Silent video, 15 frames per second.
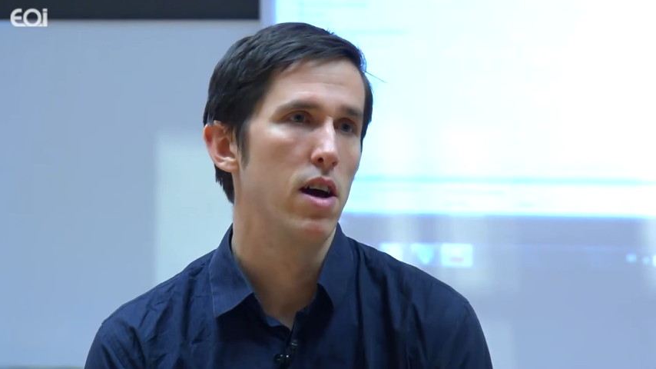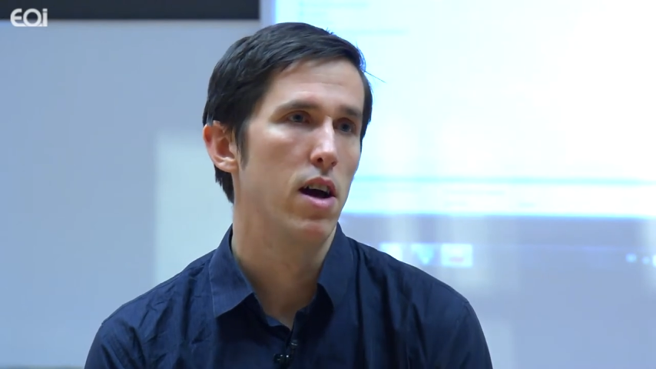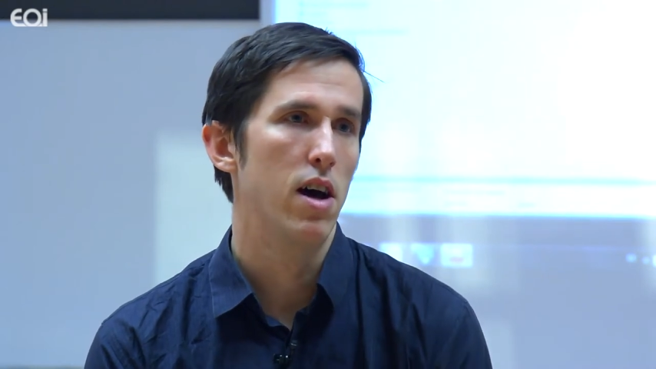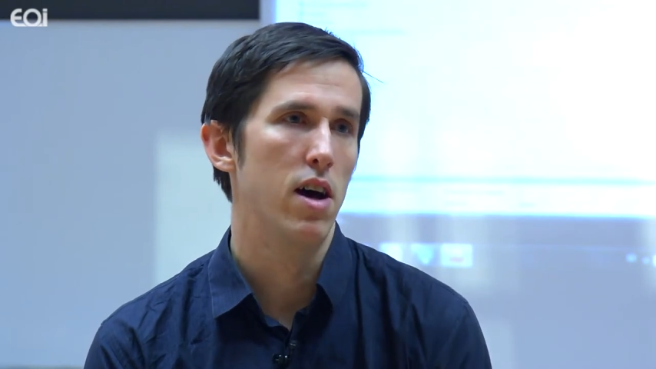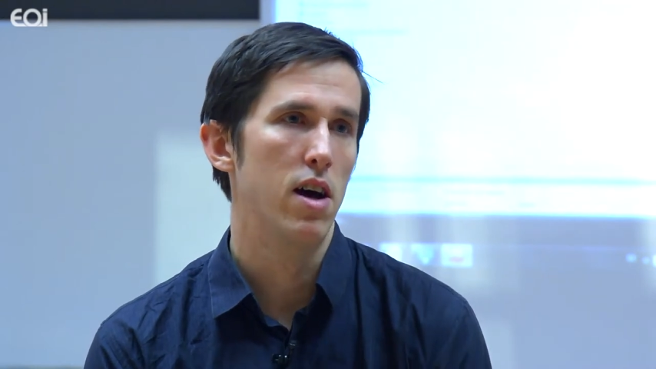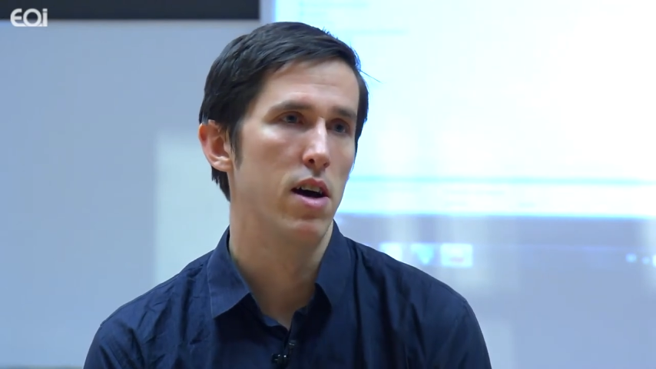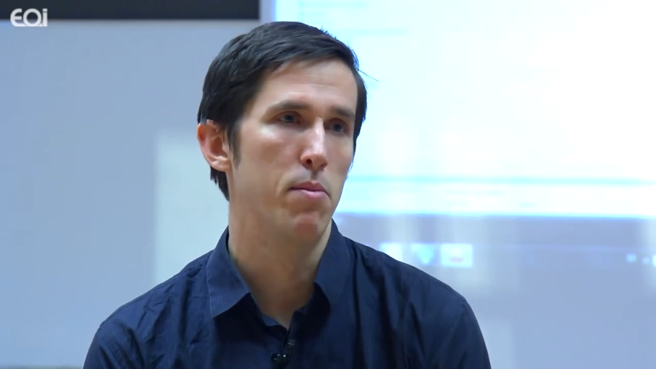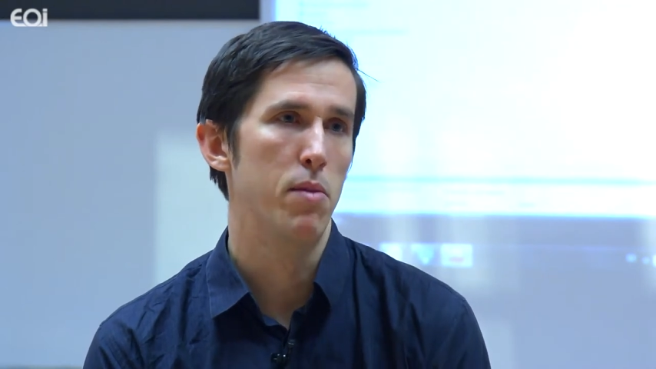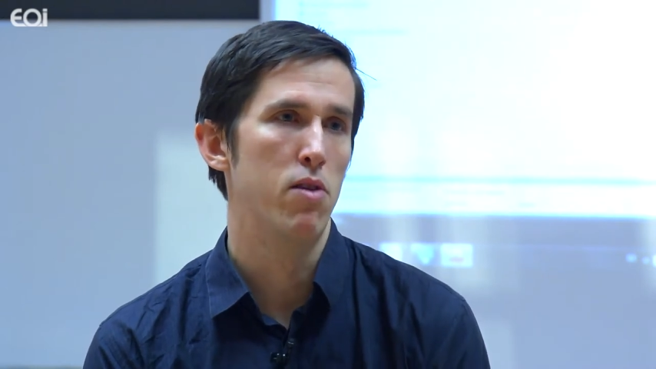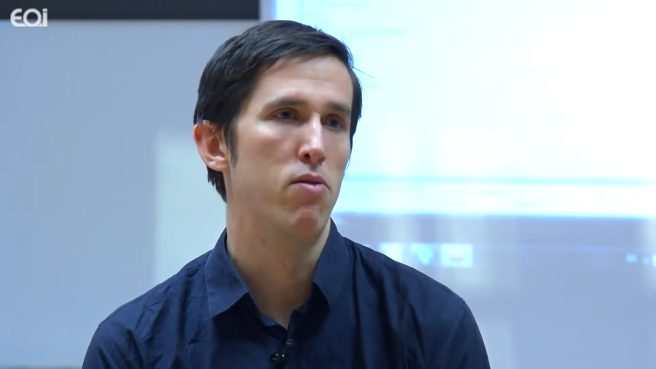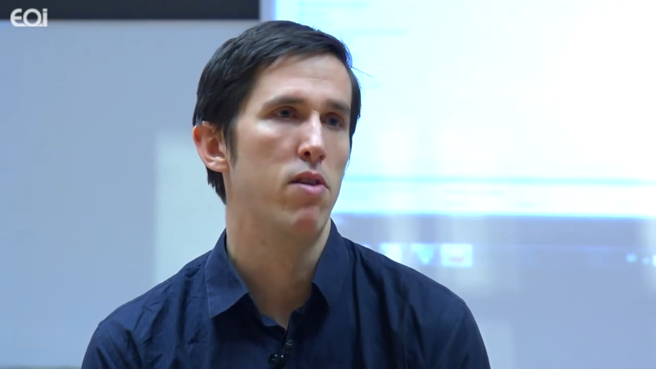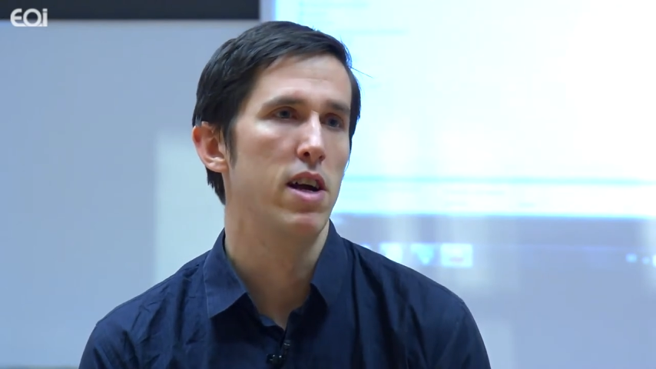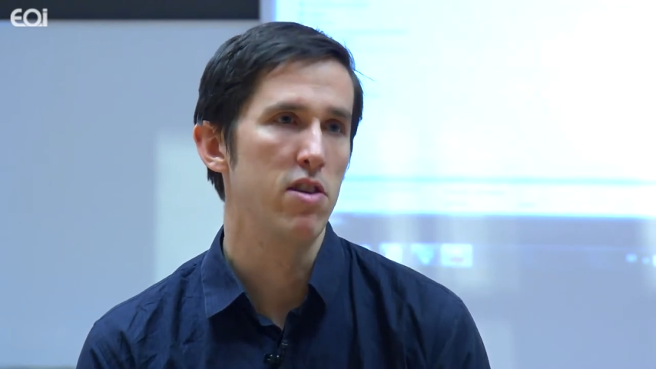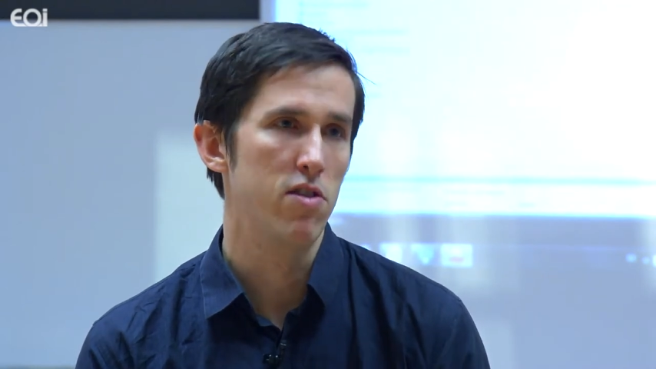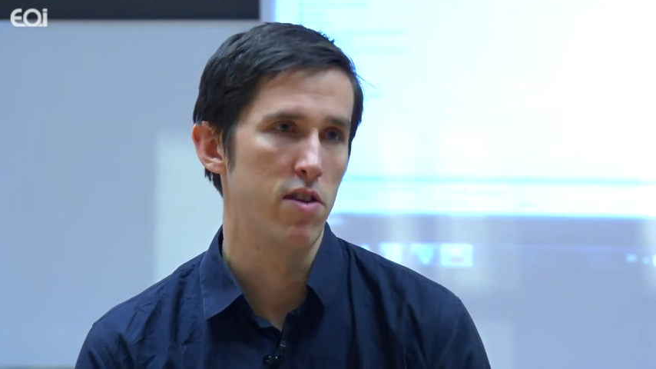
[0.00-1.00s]
a
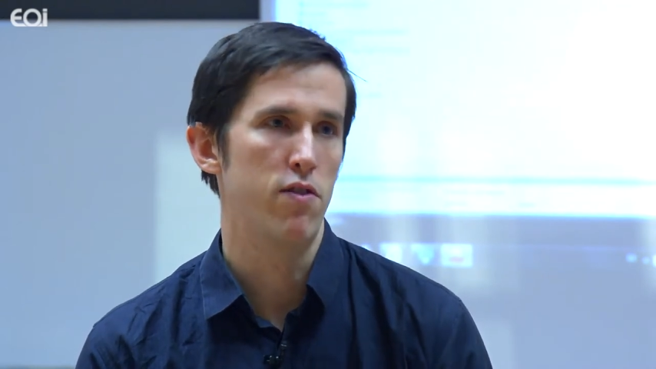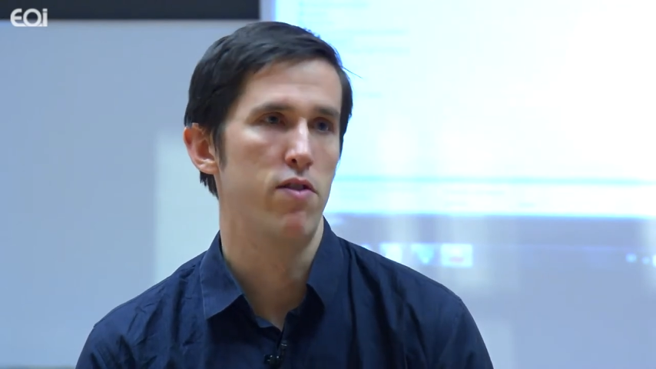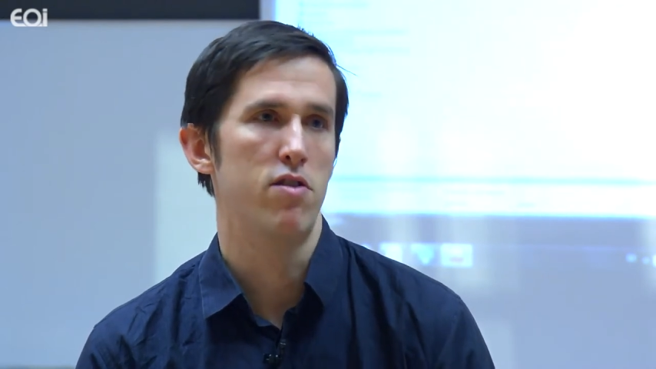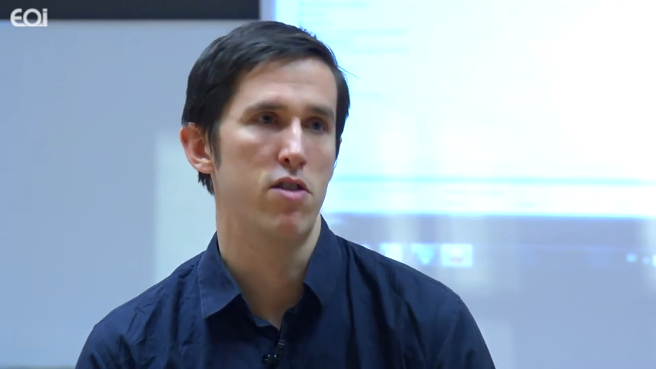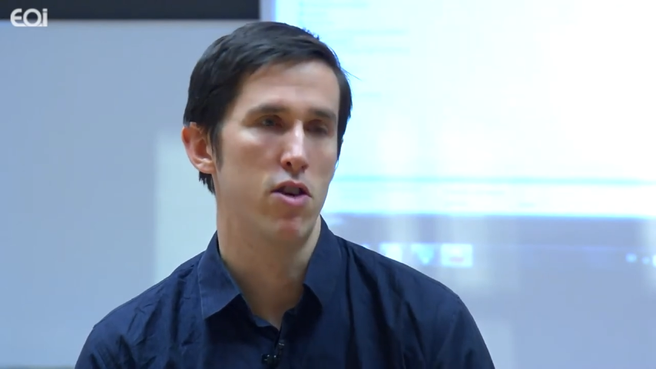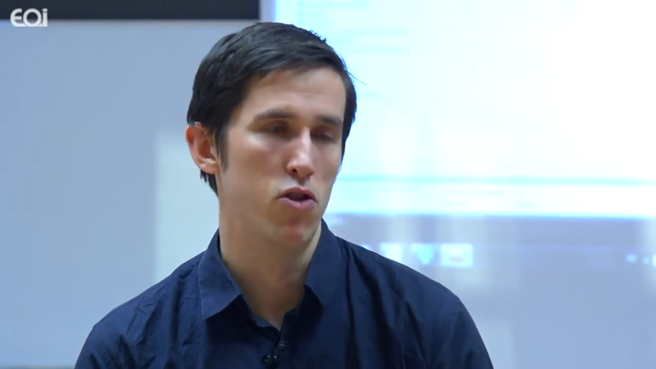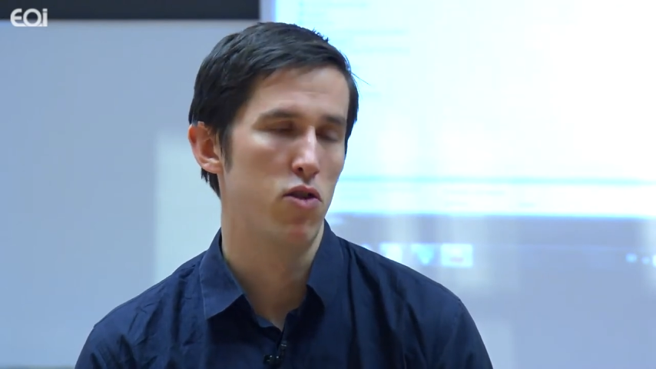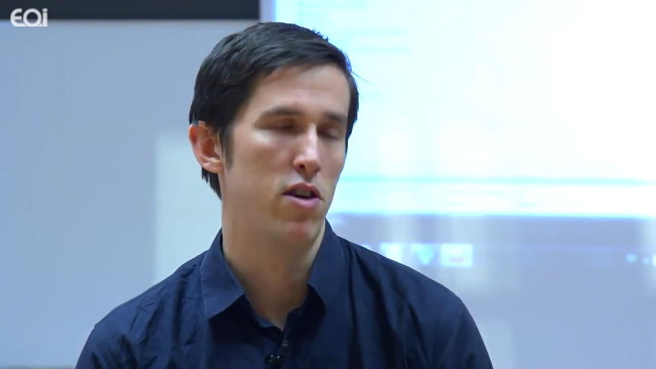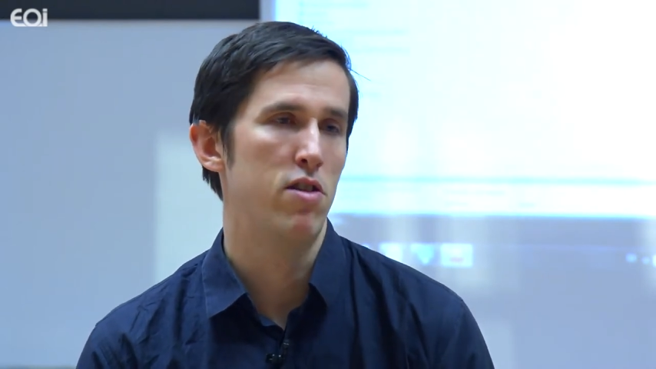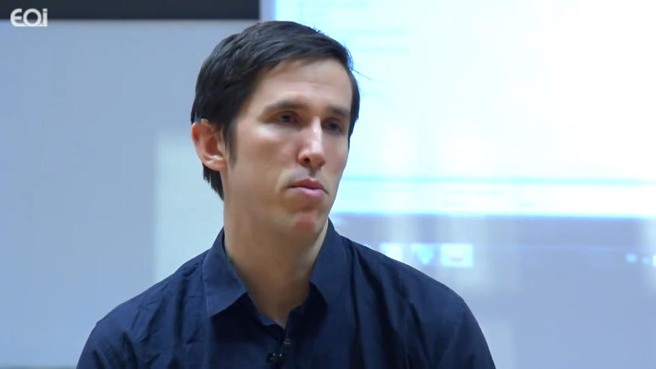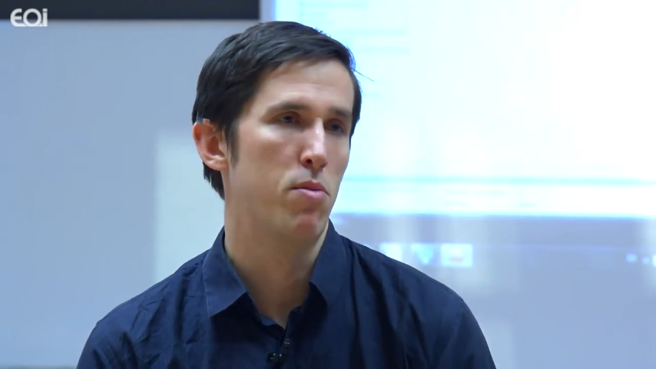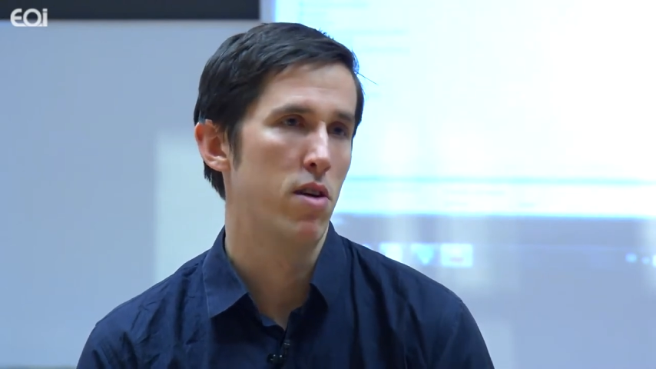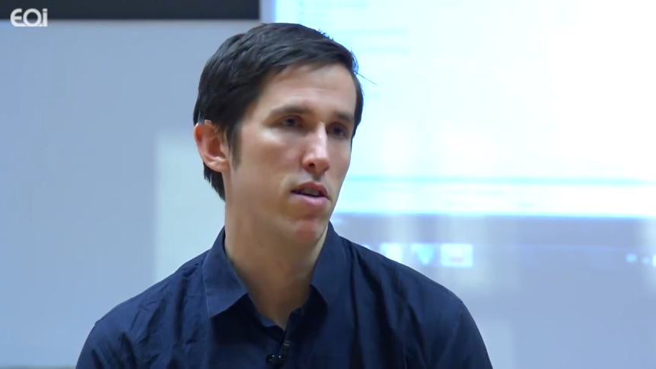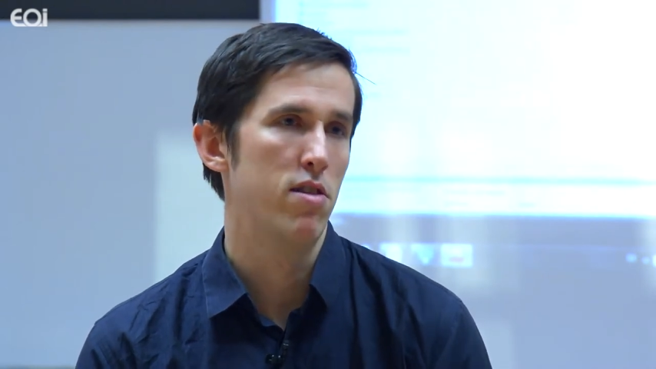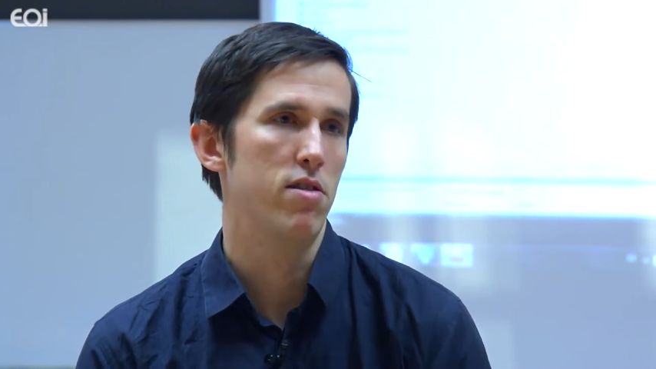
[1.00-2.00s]
range of different social
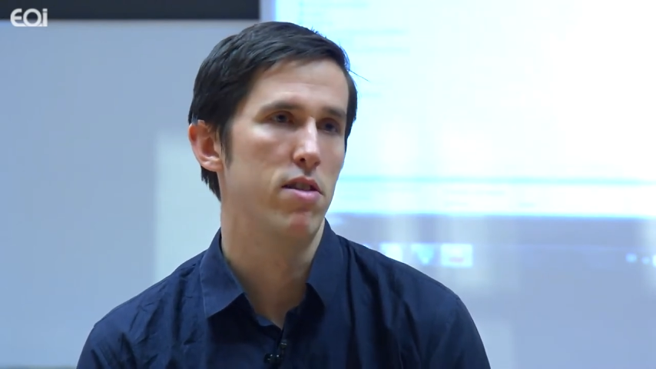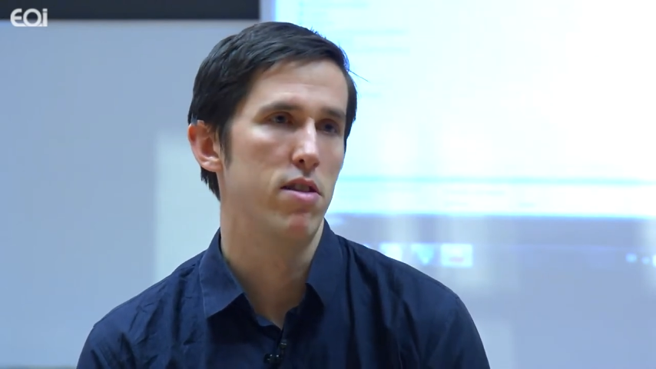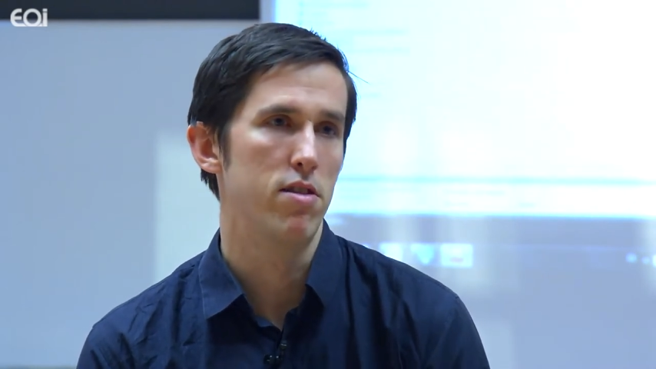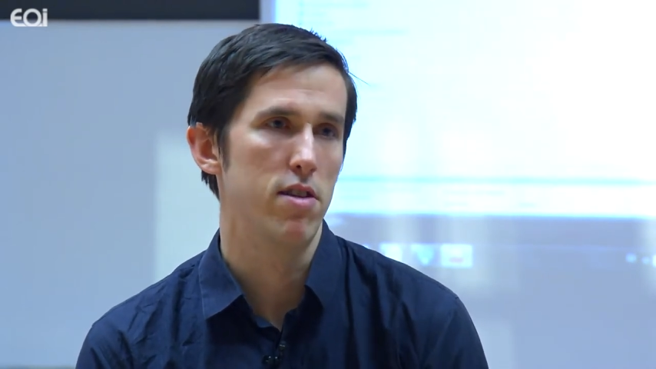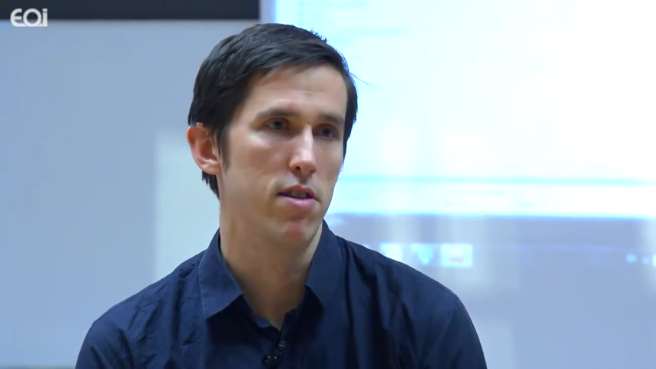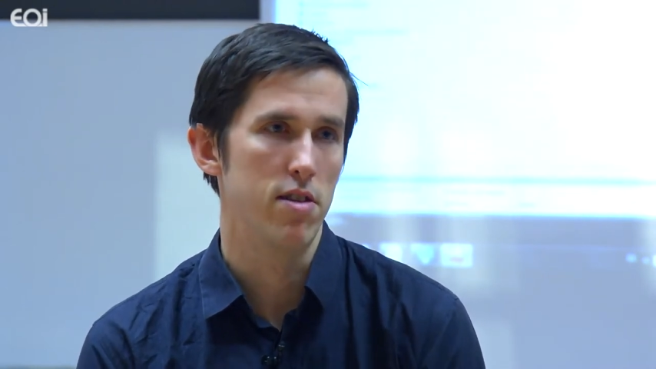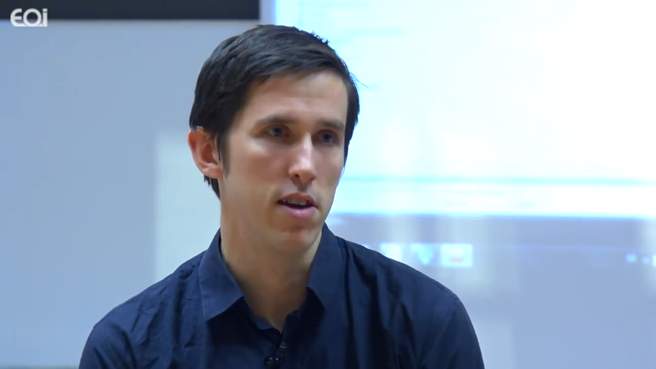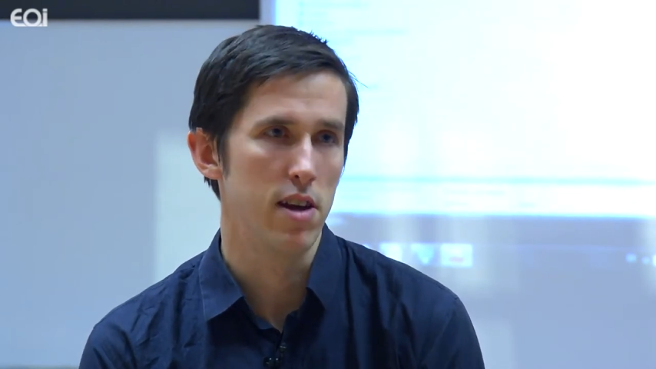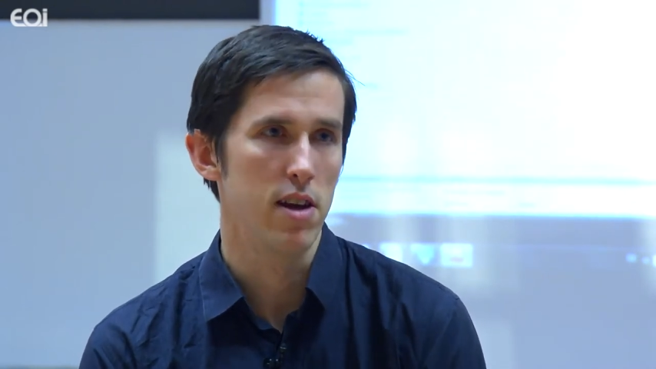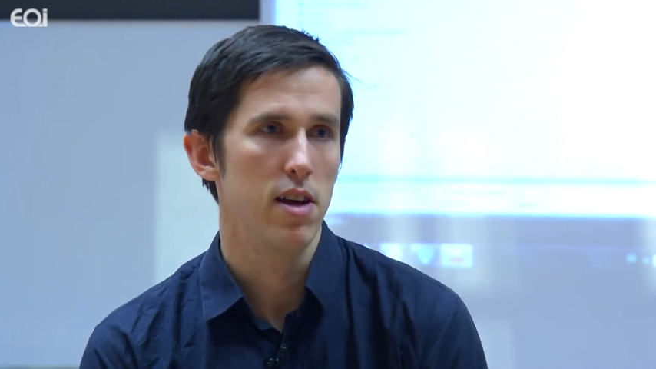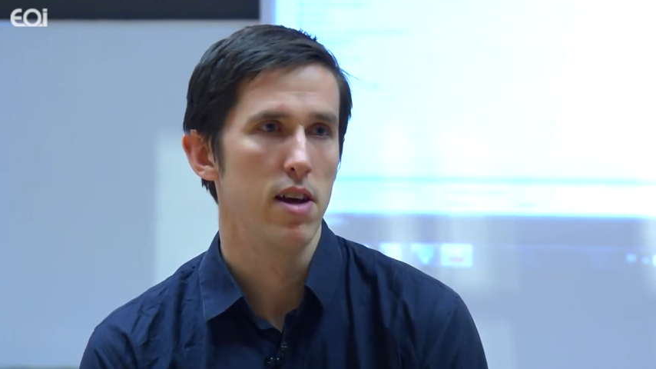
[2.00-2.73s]
enterprises in the city,